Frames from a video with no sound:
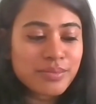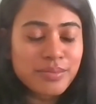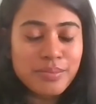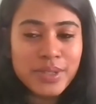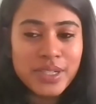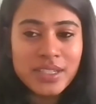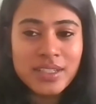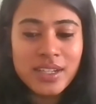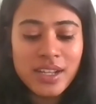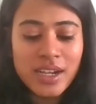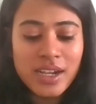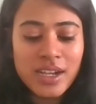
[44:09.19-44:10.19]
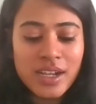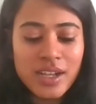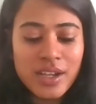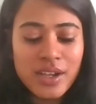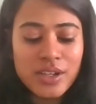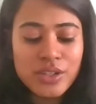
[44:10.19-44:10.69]
But
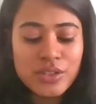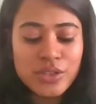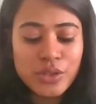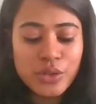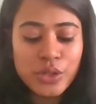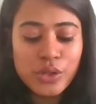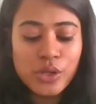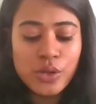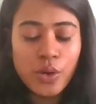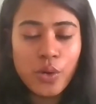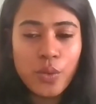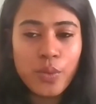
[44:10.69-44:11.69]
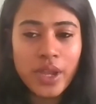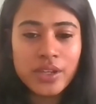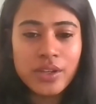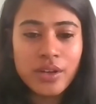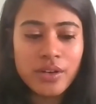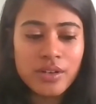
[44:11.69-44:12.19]
so you'll know
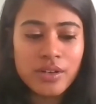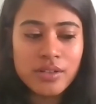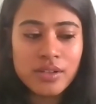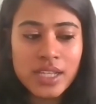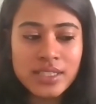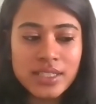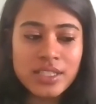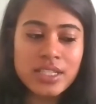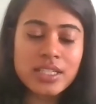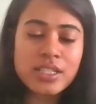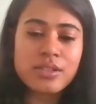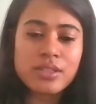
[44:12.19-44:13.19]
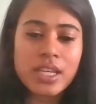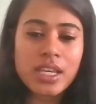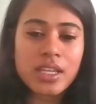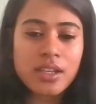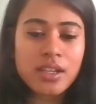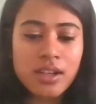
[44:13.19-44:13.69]
when I'd suggest you
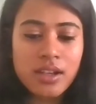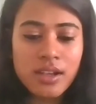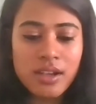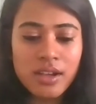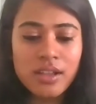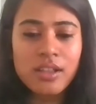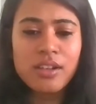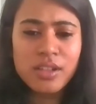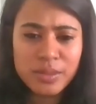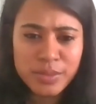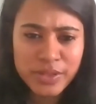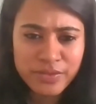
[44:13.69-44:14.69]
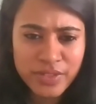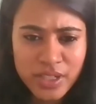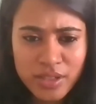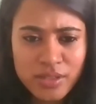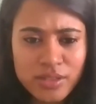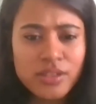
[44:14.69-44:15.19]
look up some
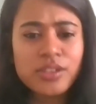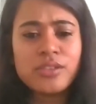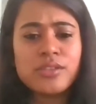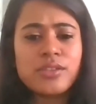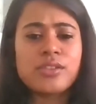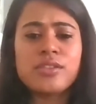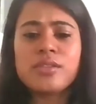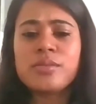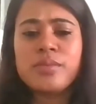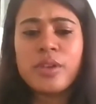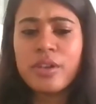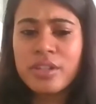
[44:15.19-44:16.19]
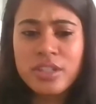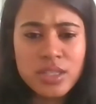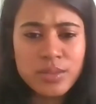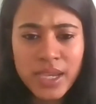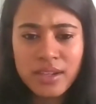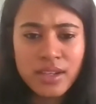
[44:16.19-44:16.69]
videos on YouTube, or in your
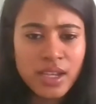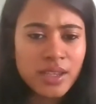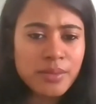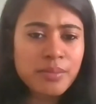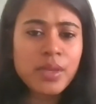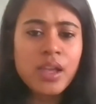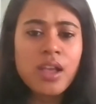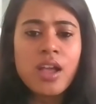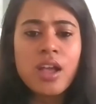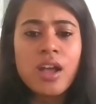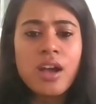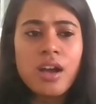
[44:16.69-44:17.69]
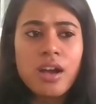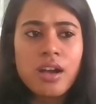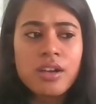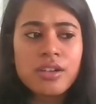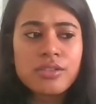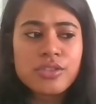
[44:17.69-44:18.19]
spare time,
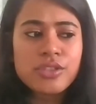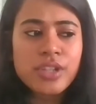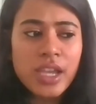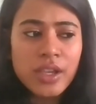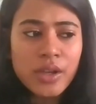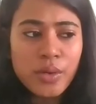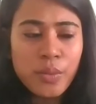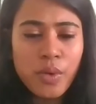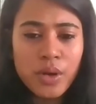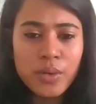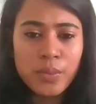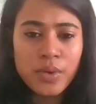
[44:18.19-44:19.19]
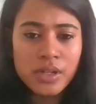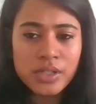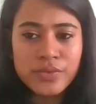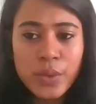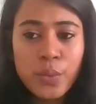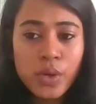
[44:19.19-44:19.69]
check what works,
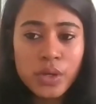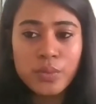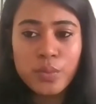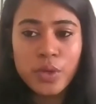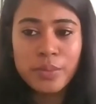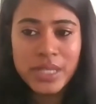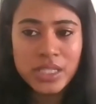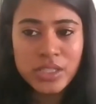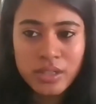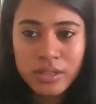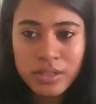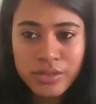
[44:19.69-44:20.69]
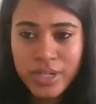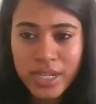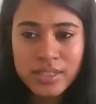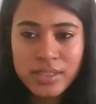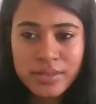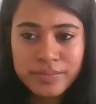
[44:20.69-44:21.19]
what piques your interest,